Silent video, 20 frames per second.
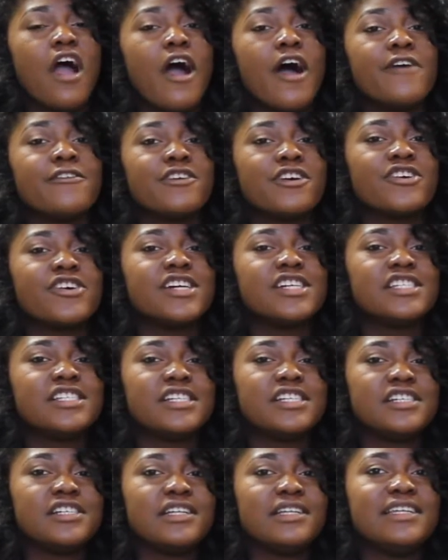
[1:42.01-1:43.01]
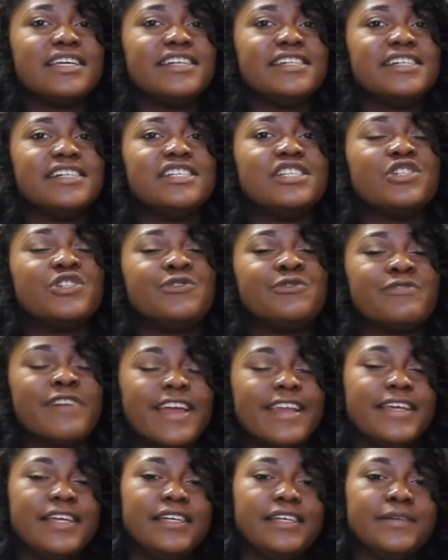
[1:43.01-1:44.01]
of Christian leaders
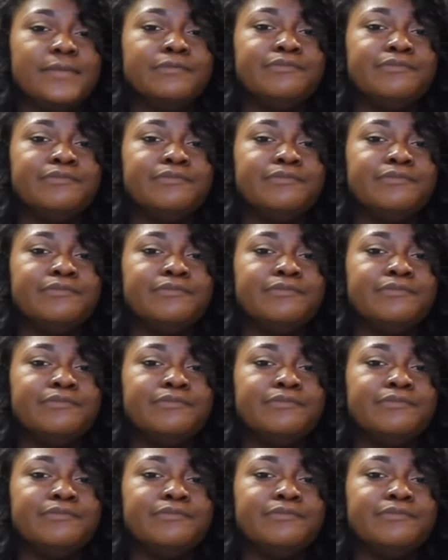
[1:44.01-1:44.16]
ready.